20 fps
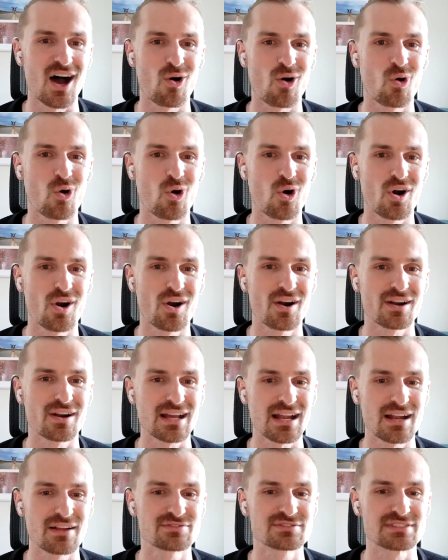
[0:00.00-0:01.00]
or kind
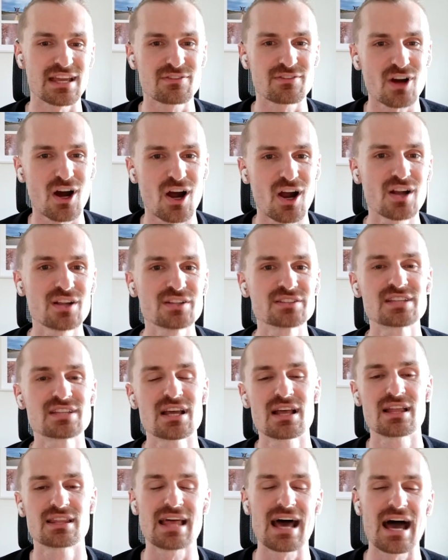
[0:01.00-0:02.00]
of safeguards
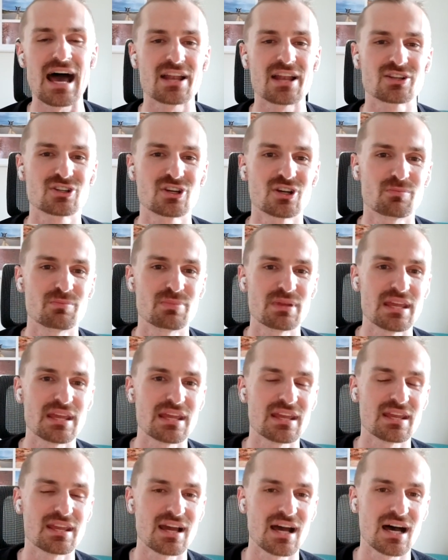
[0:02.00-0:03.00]
that could
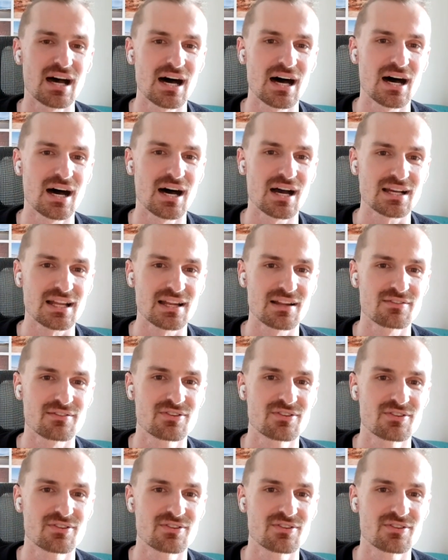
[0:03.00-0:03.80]
be uh, kind of